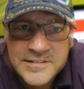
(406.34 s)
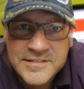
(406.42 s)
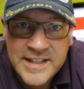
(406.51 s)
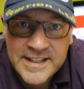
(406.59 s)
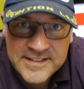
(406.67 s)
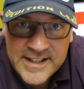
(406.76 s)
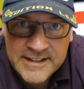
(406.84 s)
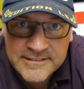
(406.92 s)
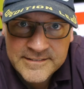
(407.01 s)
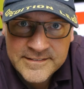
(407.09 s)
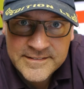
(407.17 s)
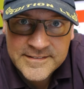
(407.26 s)
So that's
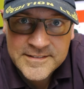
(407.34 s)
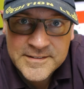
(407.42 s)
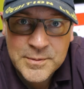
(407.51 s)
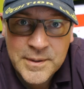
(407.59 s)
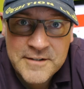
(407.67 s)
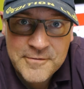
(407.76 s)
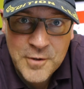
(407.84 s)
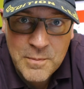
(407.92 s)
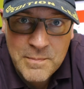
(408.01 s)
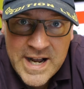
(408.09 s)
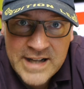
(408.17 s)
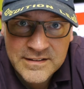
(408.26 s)
it. 24
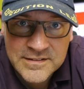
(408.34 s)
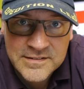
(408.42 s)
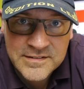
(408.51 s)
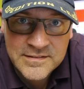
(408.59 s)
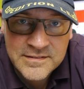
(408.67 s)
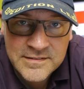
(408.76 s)
miles,